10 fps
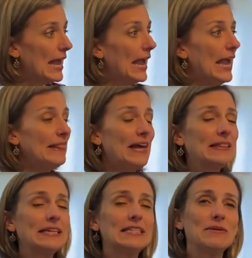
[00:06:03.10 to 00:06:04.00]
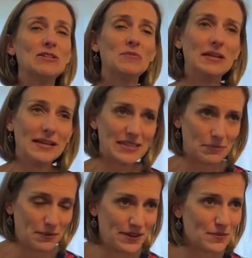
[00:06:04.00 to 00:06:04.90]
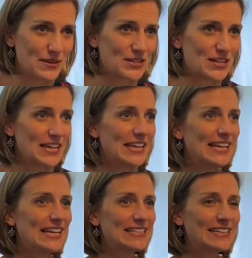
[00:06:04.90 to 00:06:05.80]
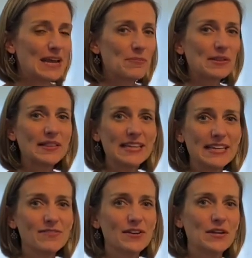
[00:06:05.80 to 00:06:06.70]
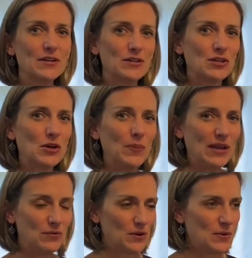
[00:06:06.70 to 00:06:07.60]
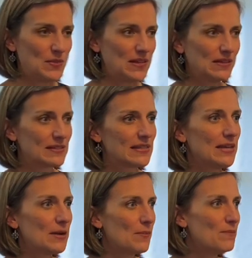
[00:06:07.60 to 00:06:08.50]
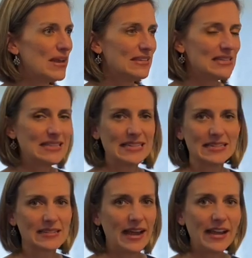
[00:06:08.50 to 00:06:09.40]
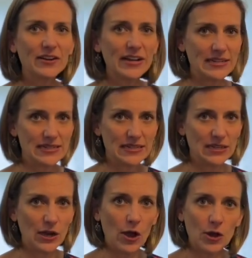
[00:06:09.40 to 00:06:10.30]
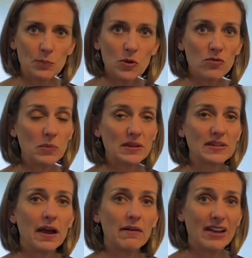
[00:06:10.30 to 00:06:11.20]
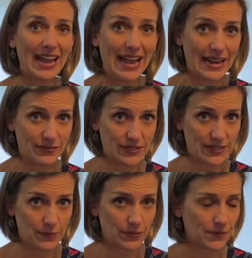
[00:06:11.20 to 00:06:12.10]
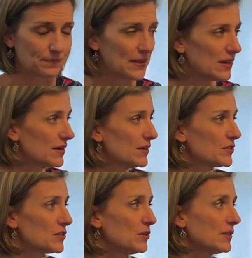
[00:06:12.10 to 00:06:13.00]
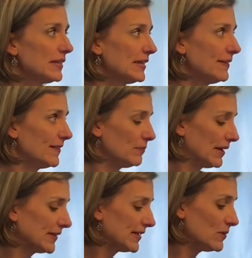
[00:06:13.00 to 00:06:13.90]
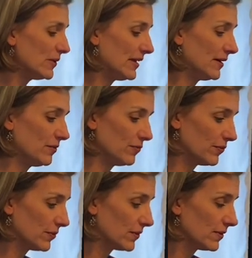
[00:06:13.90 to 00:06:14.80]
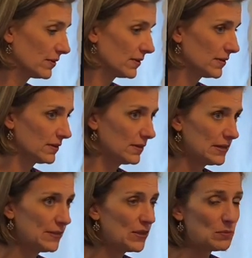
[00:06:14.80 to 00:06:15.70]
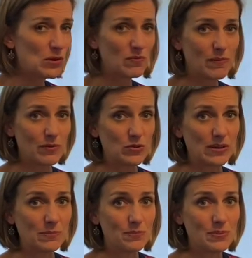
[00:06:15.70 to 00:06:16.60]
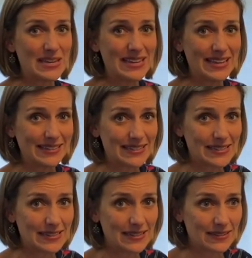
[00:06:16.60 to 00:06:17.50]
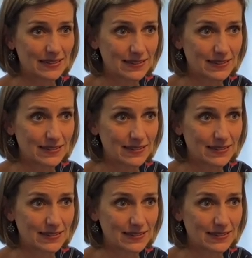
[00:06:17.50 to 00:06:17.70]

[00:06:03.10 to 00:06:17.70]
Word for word: And that leads me to my next point, which is that I believe Chopin wrote this basing the entire idea on movement of a half step. Certainly in the melody, we have the movement between B and C.